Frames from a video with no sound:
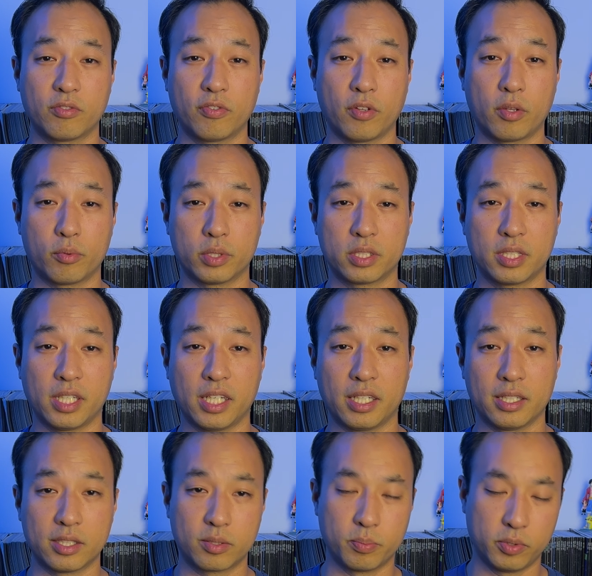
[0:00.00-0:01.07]
through the
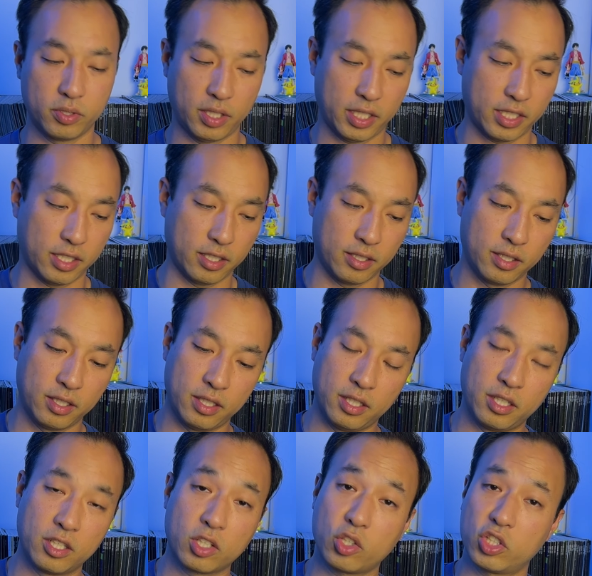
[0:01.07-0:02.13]
routine. It's more like a
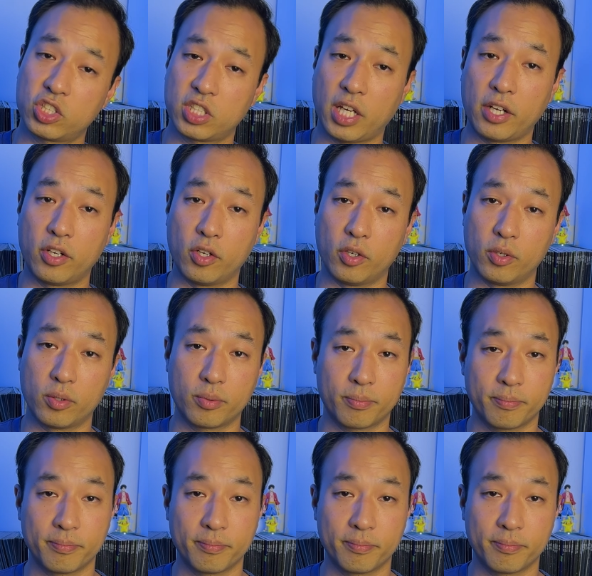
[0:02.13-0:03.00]
crescendo.